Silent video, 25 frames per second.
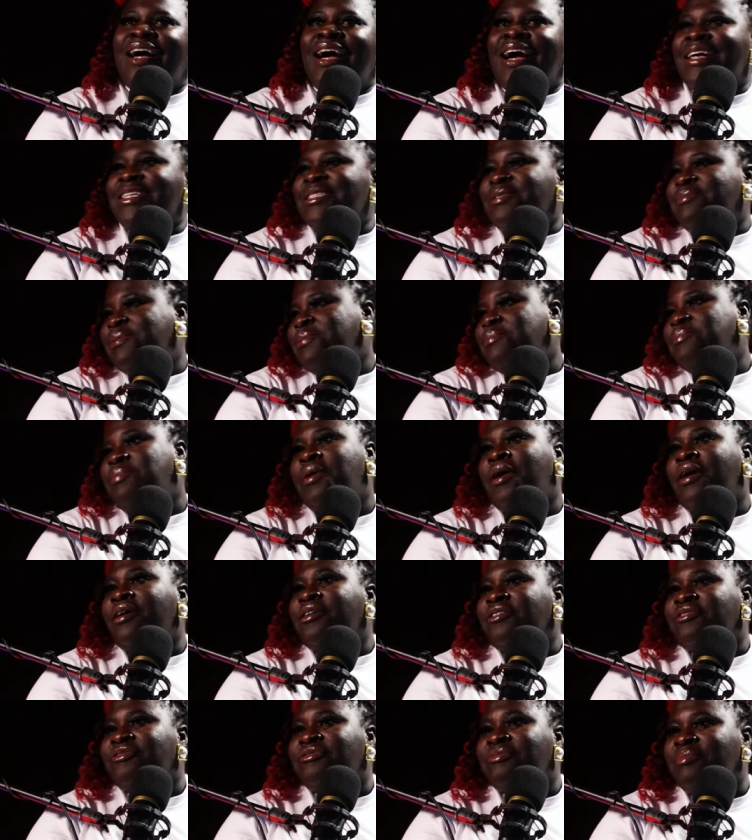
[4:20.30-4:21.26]
has been
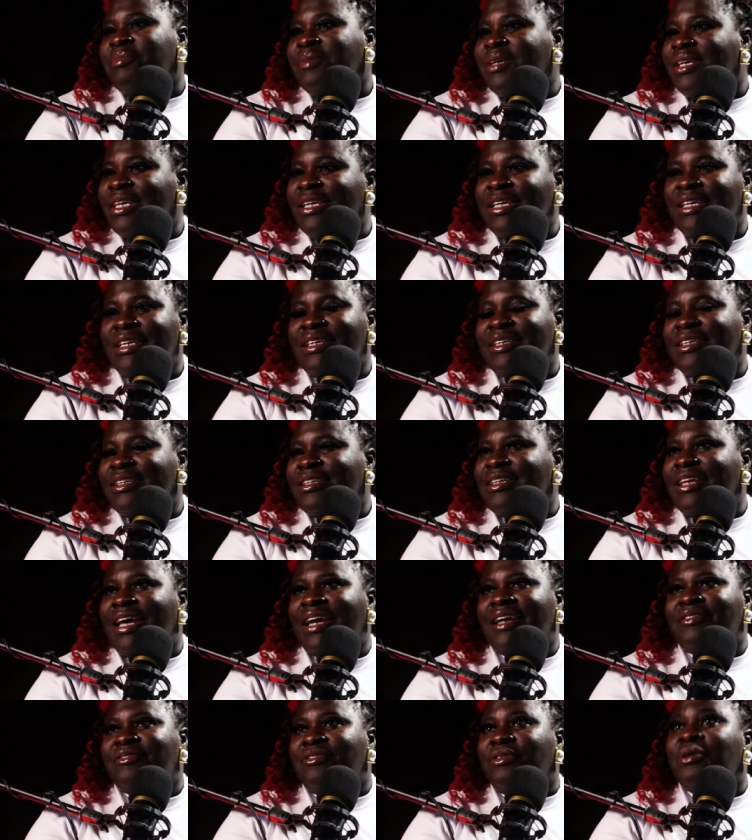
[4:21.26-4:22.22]
part of me
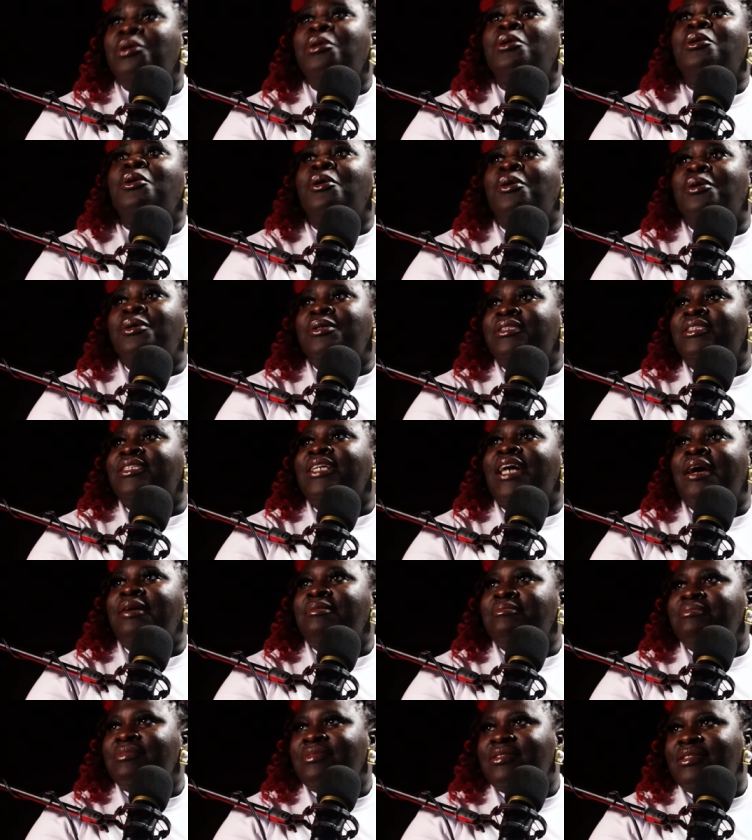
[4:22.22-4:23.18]
like for a long
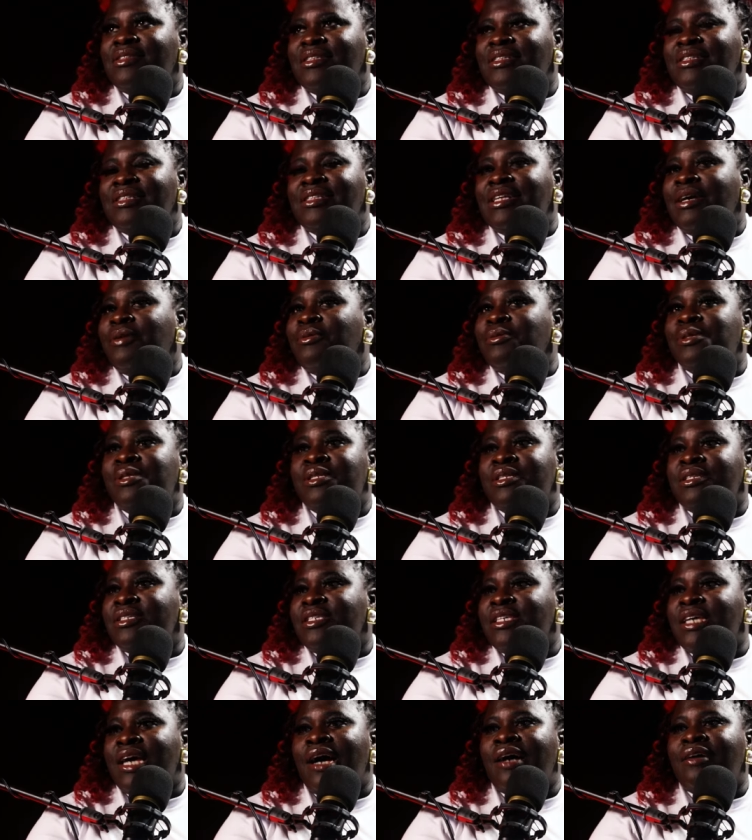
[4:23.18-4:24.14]
time since I was
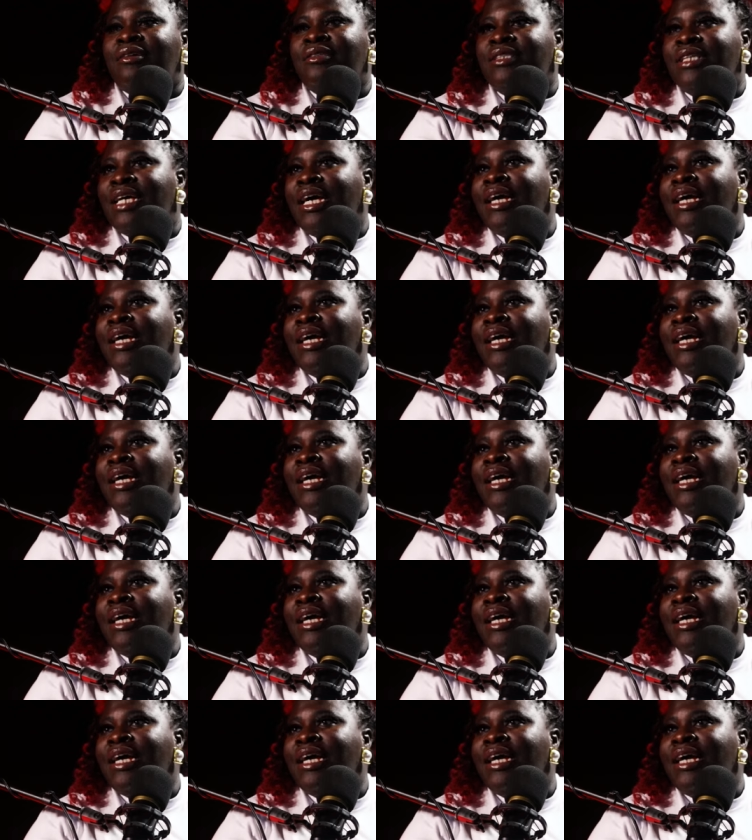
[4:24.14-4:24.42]
a child.